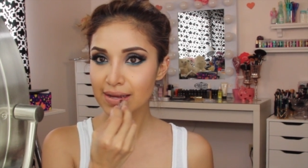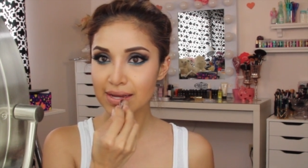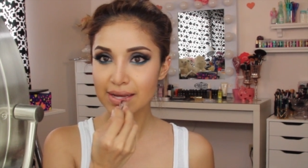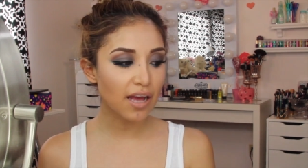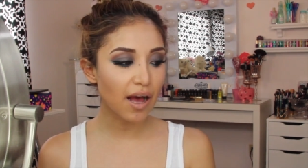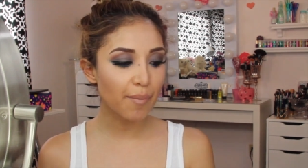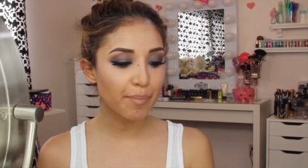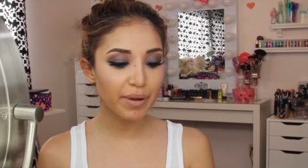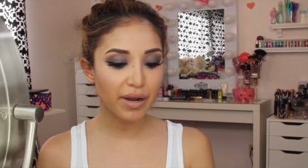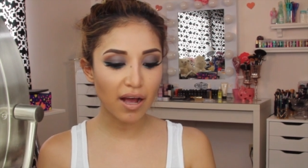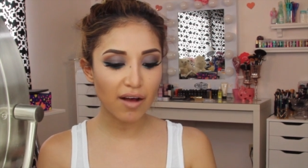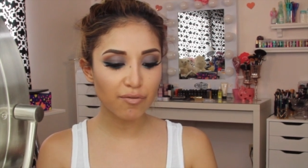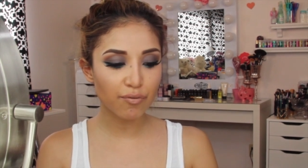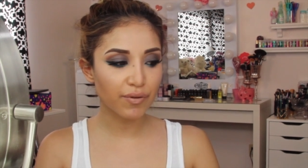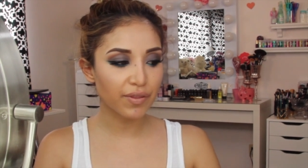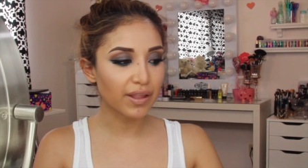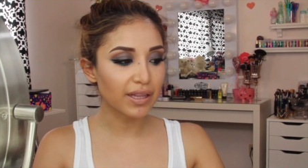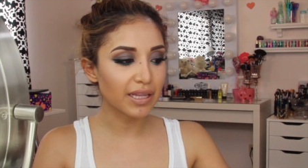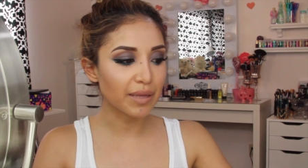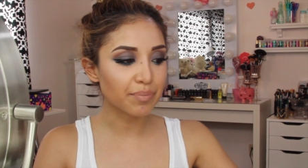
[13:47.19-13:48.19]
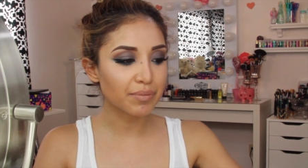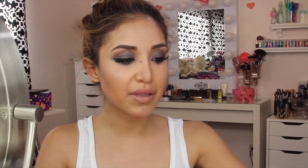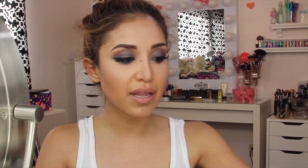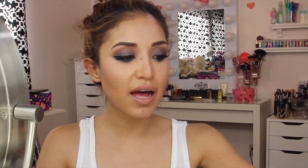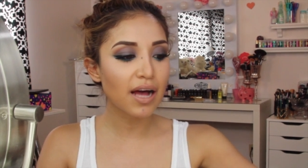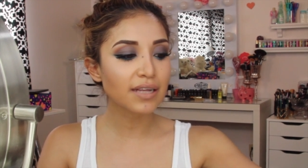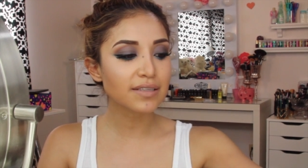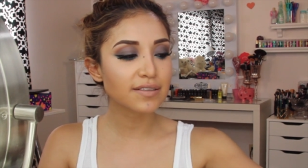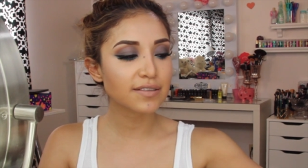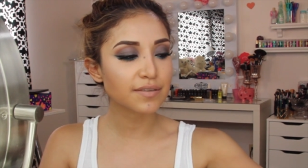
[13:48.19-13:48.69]
Top it off with a lip
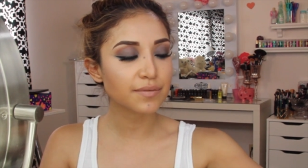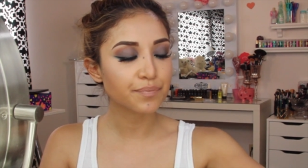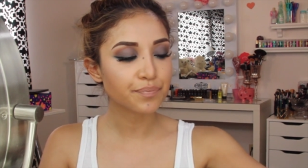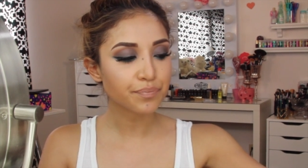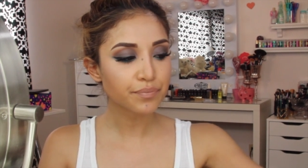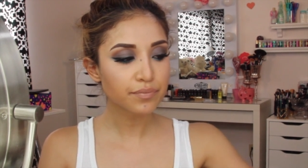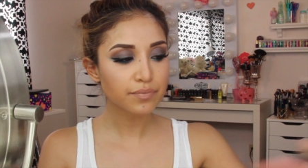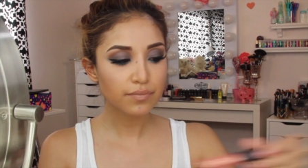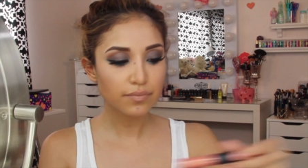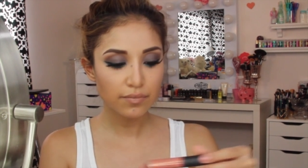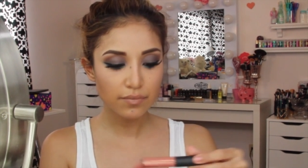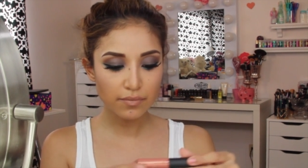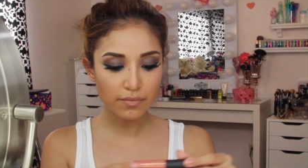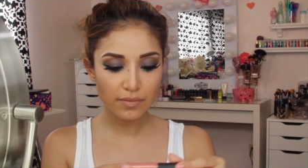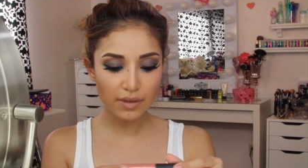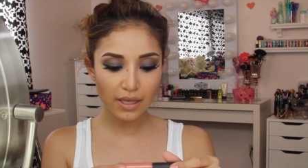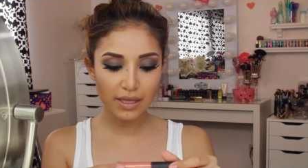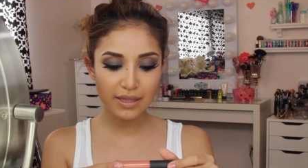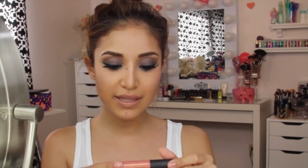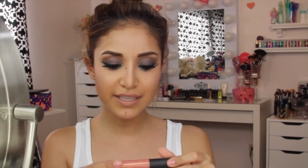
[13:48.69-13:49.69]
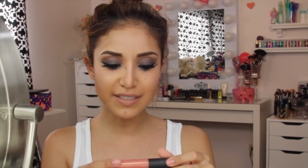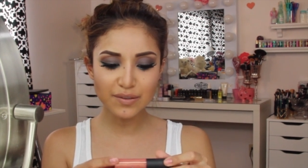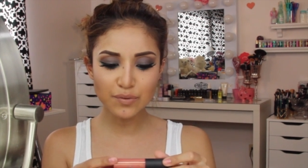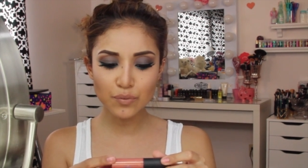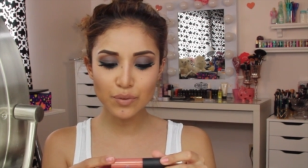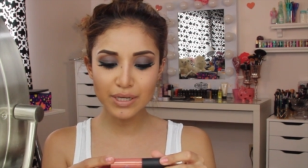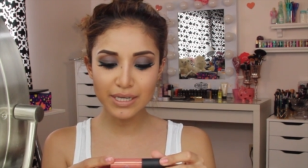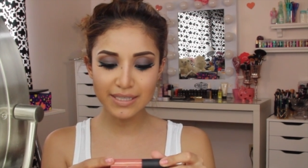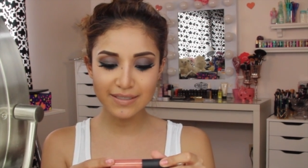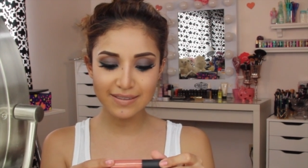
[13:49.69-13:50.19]
gloss. This
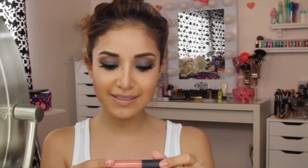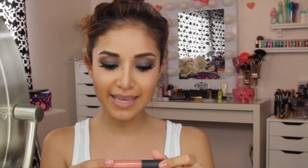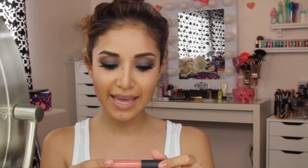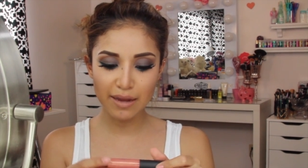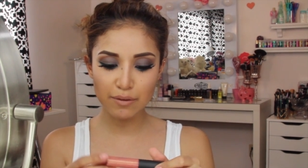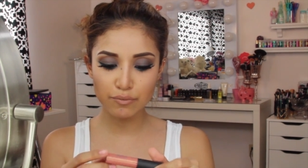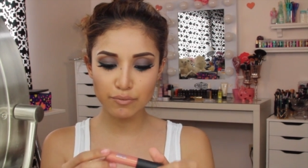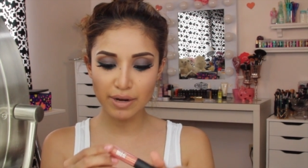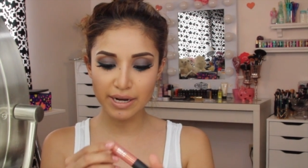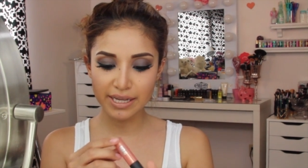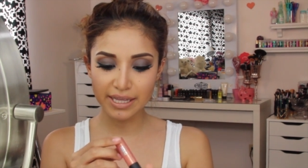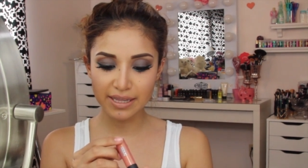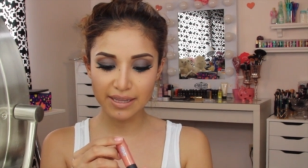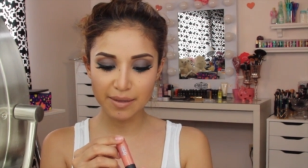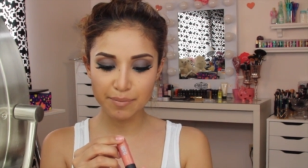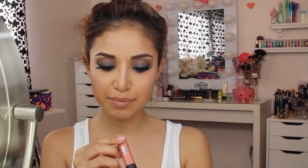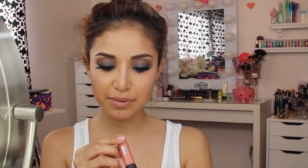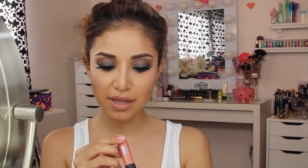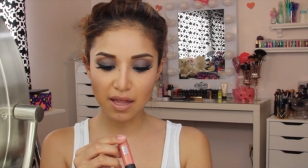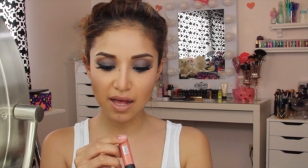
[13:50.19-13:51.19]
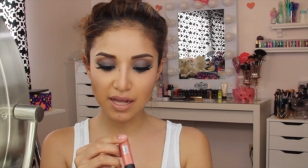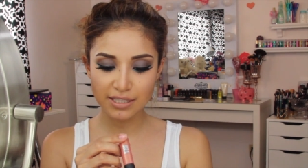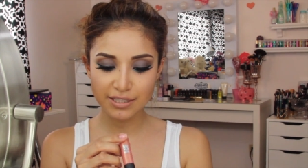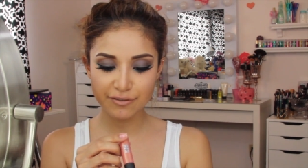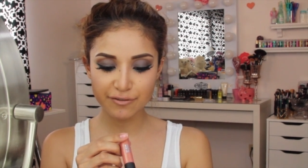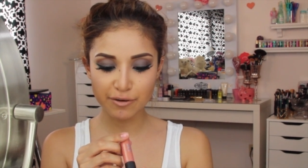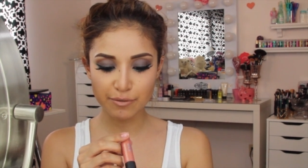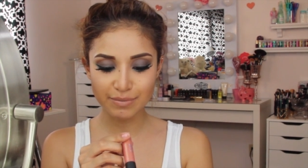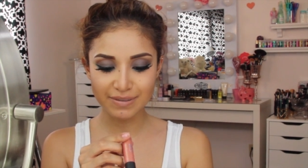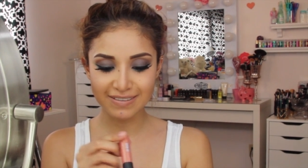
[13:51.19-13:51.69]
one is Get Ready Lip
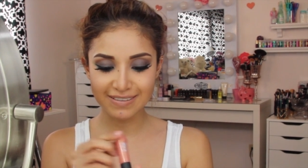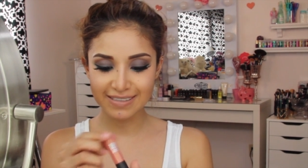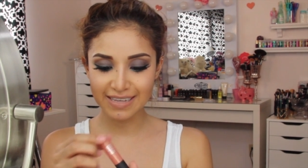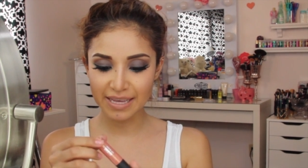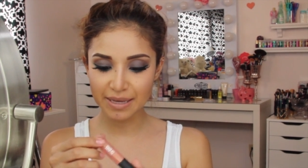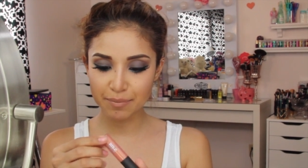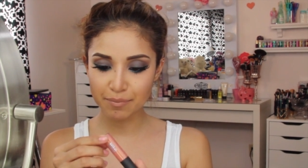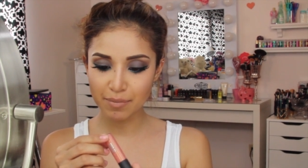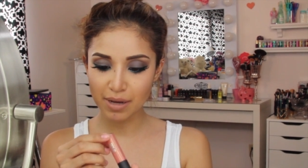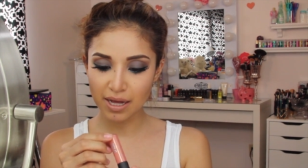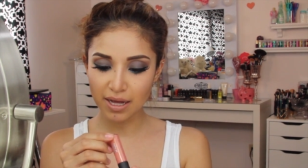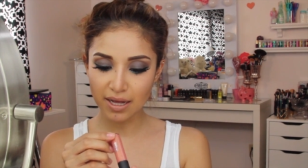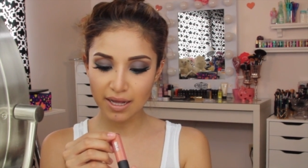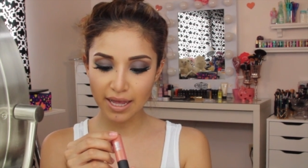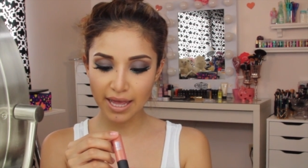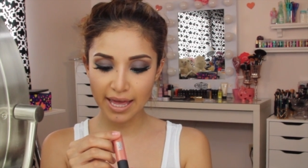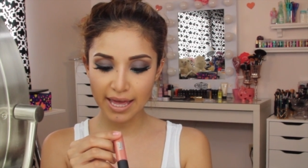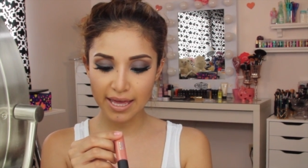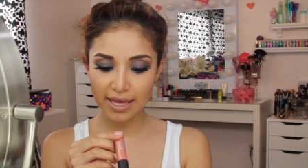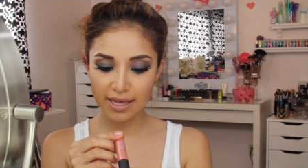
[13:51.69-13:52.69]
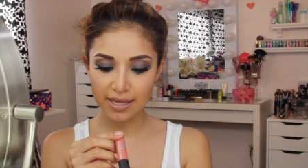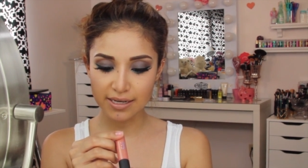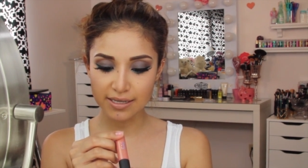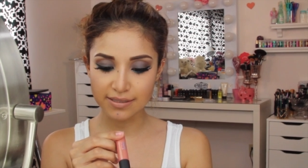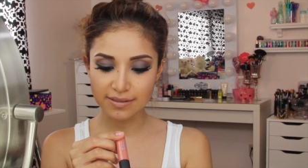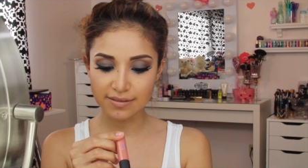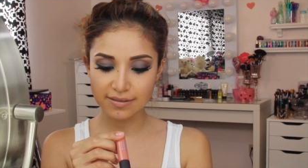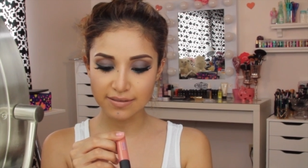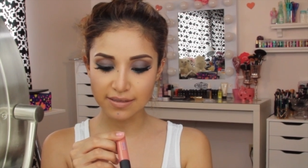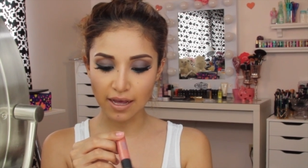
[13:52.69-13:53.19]
Gloss from Sigma, and
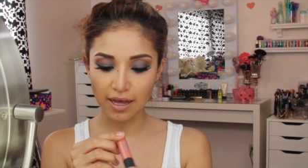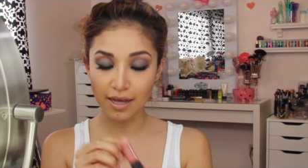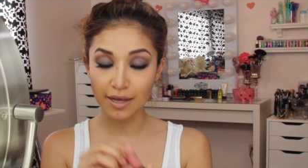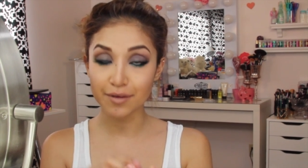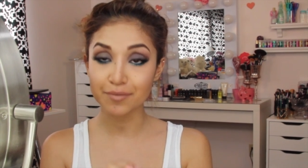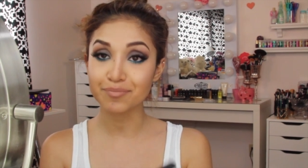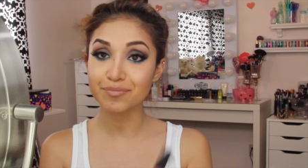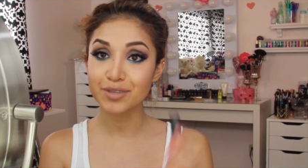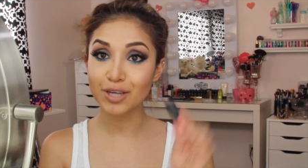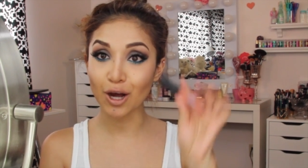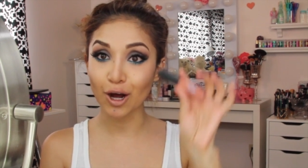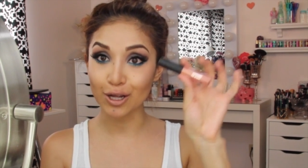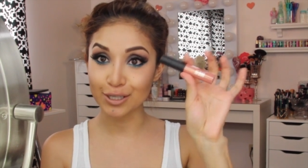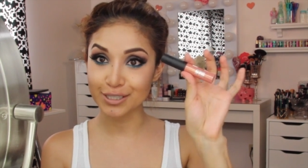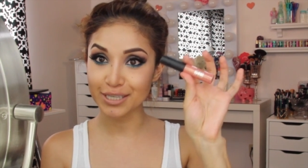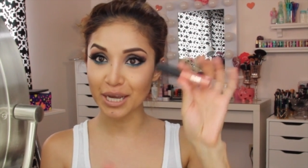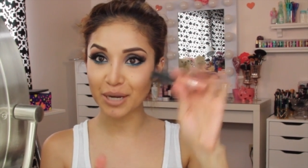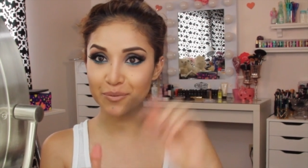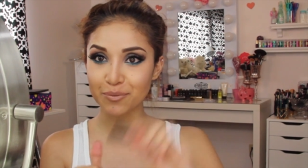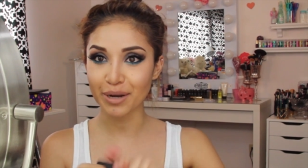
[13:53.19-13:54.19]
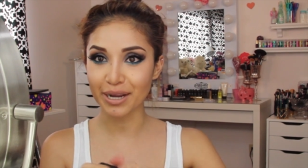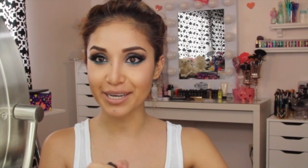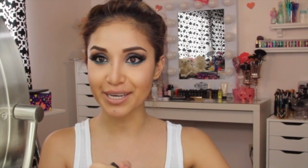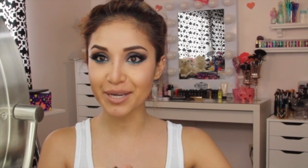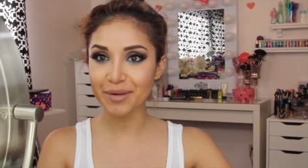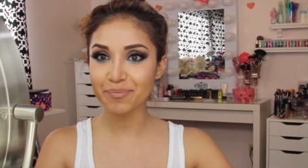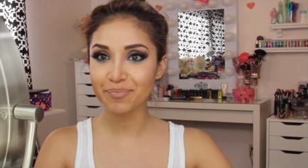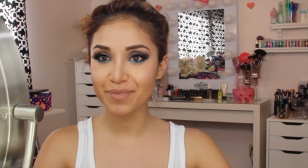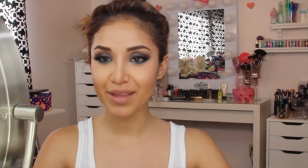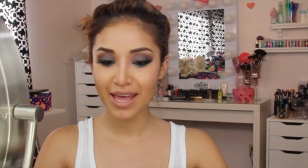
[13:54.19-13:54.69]
it's uh, called Get
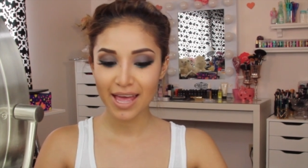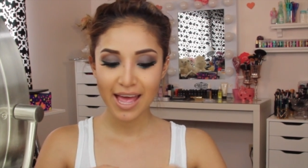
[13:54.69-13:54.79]
Ready.